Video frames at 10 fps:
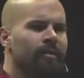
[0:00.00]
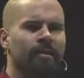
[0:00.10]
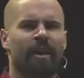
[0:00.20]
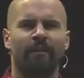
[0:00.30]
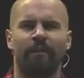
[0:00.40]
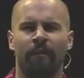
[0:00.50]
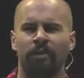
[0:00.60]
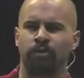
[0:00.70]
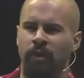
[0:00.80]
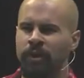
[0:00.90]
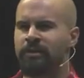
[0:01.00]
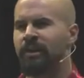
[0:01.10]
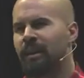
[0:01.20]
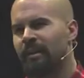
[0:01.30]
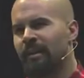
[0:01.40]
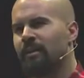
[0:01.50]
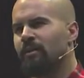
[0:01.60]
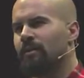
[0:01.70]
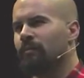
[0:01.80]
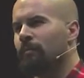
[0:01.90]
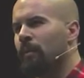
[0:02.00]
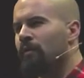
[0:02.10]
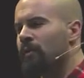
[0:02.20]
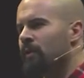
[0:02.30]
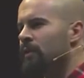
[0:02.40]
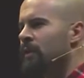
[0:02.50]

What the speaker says: a lot of frustration that I let out on the football field.